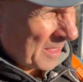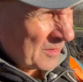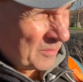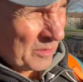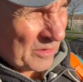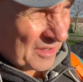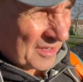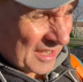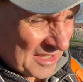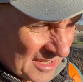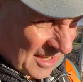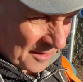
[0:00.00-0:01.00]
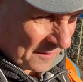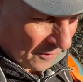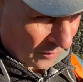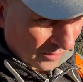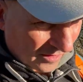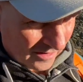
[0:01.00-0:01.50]
We were at the
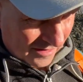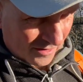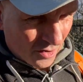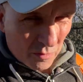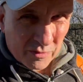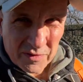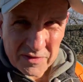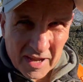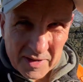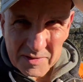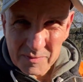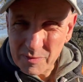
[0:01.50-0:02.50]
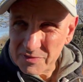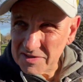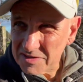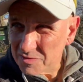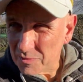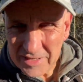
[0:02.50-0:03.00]
1984 Commonwealth Games, me and my
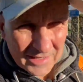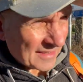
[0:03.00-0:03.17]
sister went,